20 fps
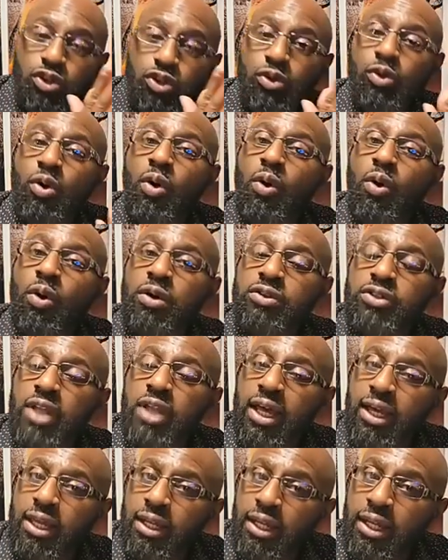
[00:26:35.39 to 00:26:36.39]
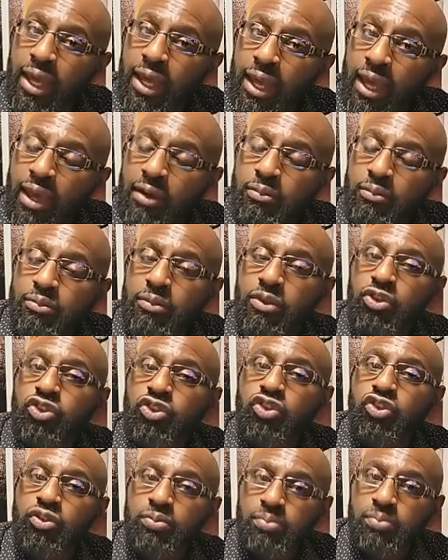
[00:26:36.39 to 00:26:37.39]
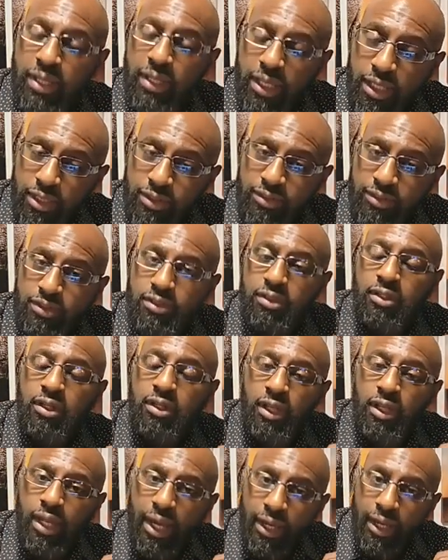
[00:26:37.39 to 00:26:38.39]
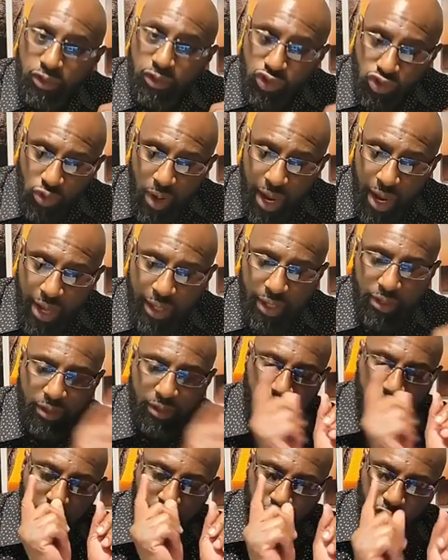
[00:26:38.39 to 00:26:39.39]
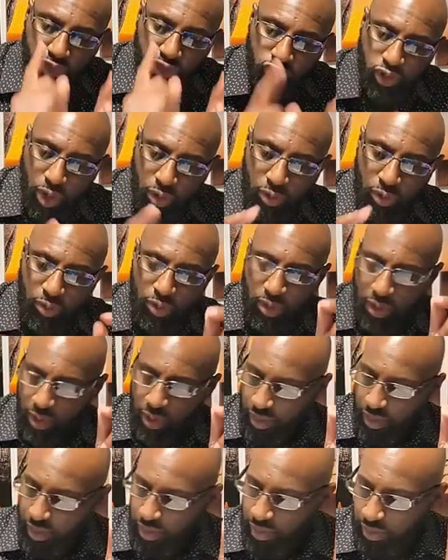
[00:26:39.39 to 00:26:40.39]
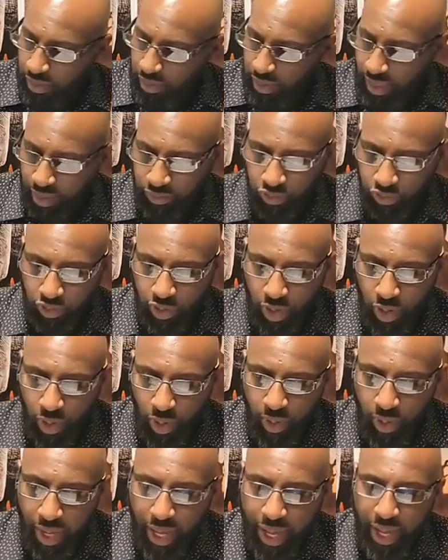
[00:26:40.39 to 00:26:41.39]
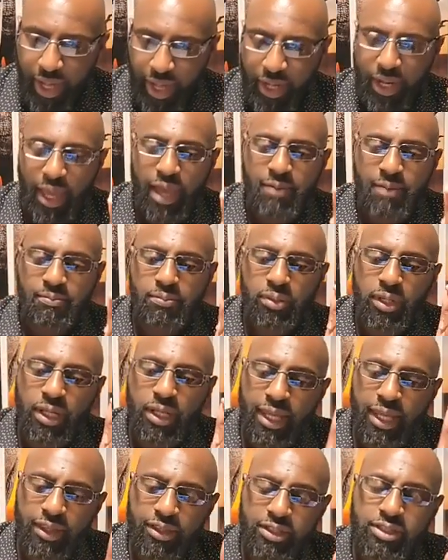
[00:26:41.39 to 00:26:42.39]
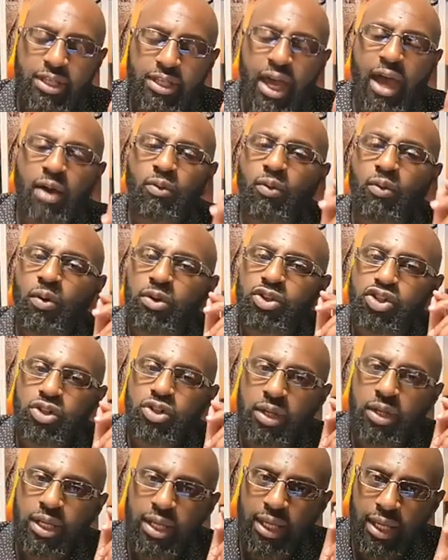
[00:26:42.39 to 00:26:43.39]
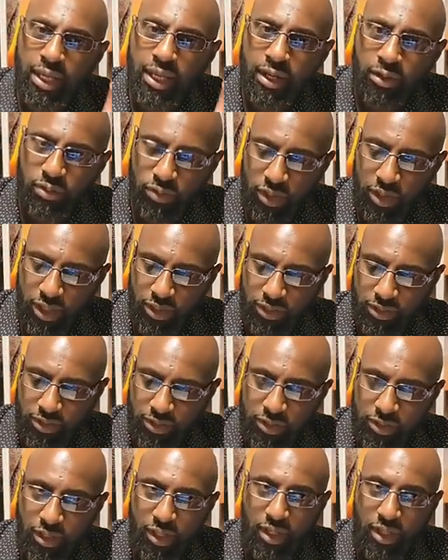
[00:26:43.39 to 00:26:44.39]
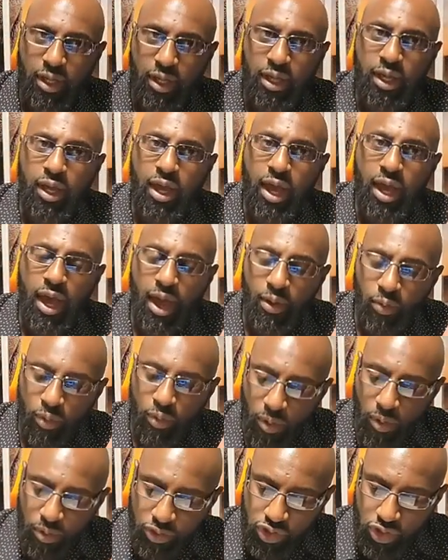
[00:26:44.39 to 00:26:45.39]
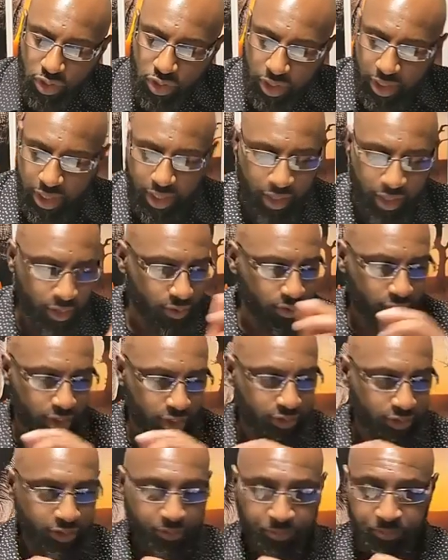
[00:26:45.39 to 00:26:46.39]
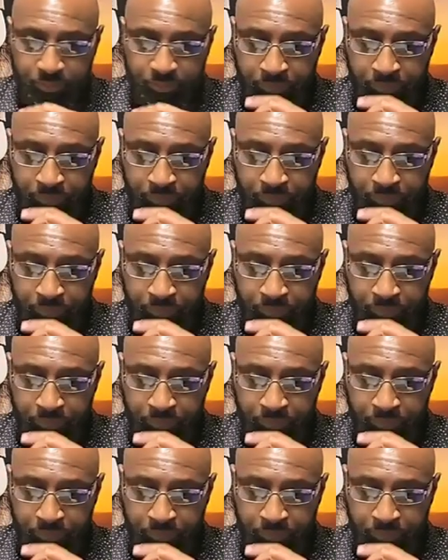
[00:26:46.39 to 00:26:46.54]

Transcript: Two horns like a lamb speaks like a dragon. So let's go ahead and play this. I want you to hear this. I want you to hear this.